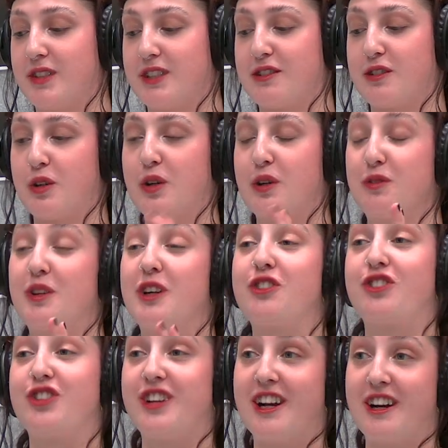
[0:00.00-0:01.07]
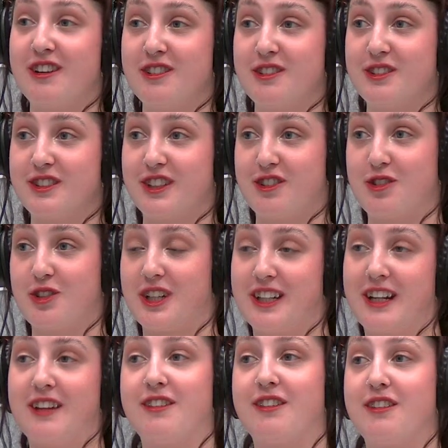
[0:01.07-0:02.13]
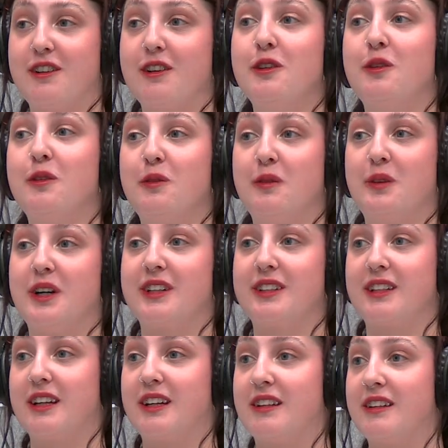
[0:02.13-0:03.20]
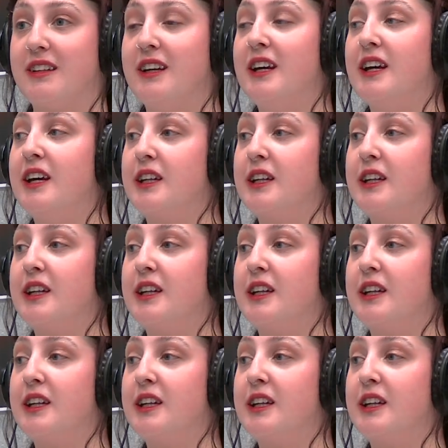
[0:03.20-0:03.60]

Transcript: sort of questionnaire that you can answer, where it can